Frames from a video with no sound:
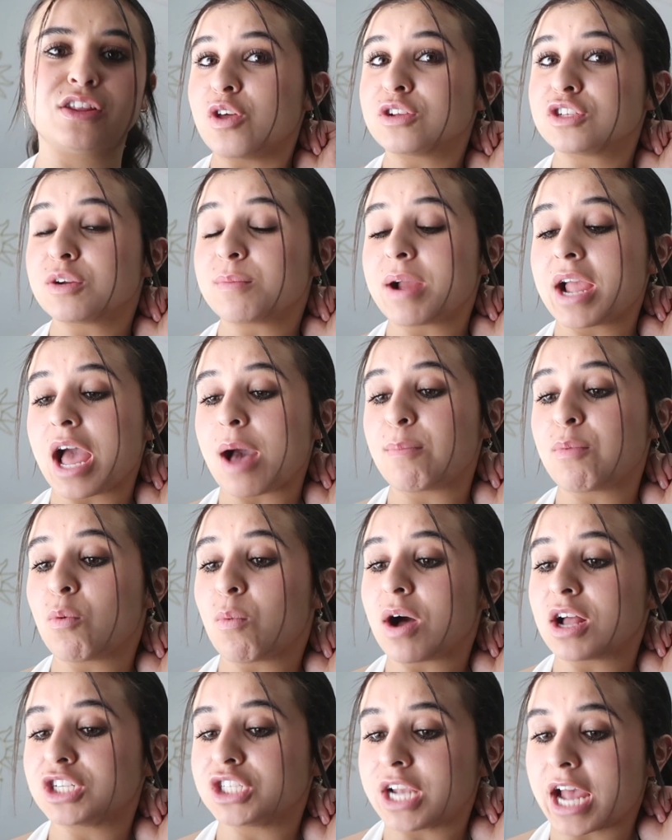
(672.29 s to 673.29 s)
Those are my Apple
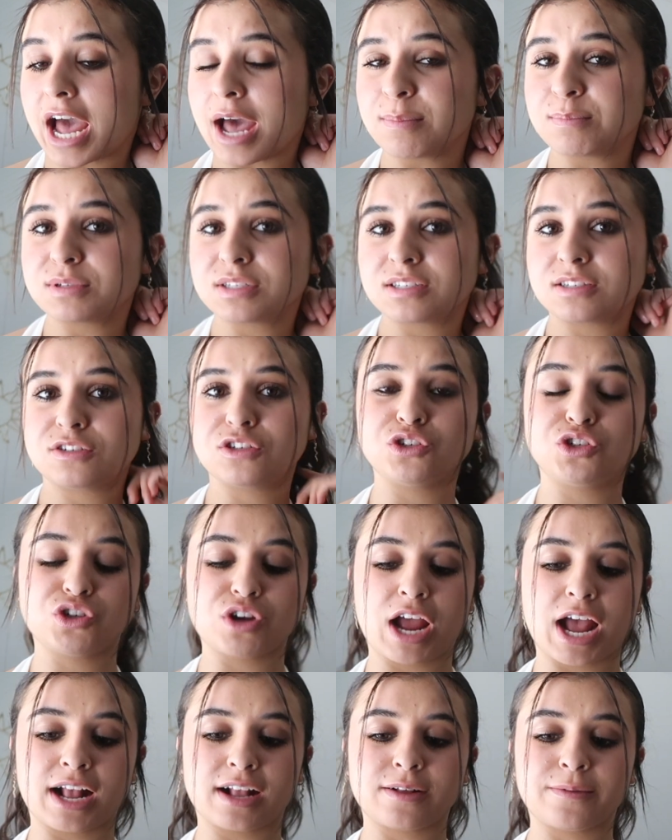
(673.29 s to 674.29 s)
Watch apps to
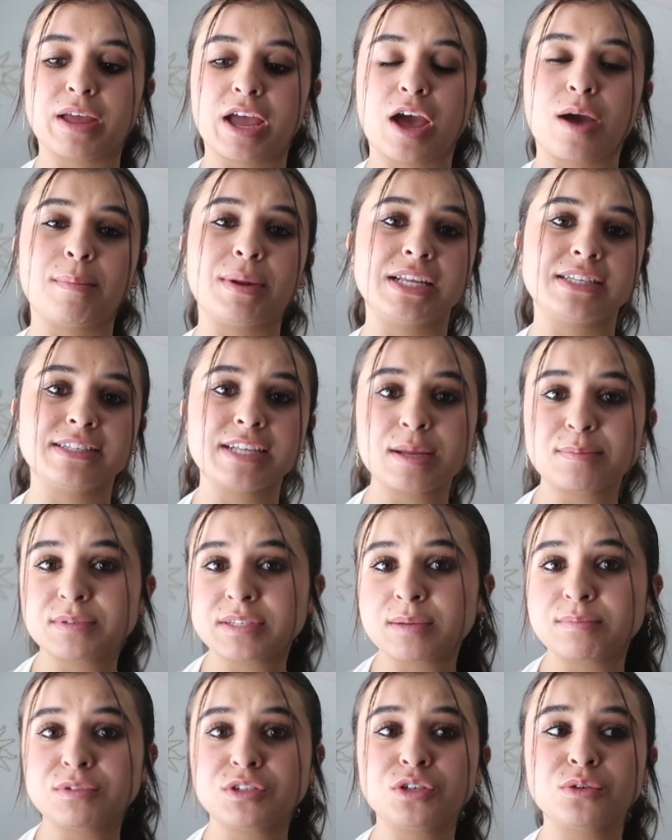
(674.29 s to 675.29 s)
track how many
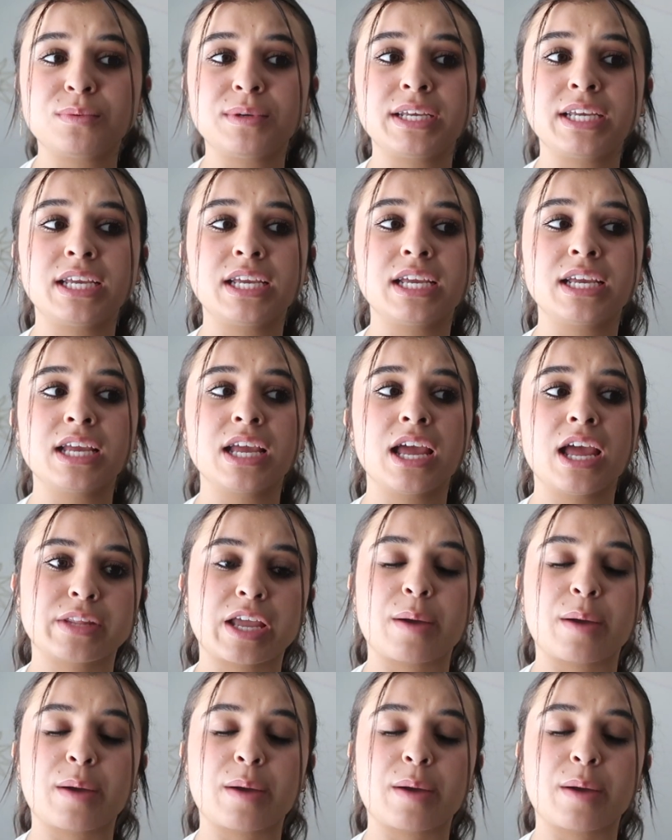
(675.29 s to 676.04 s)
steps I'm doing,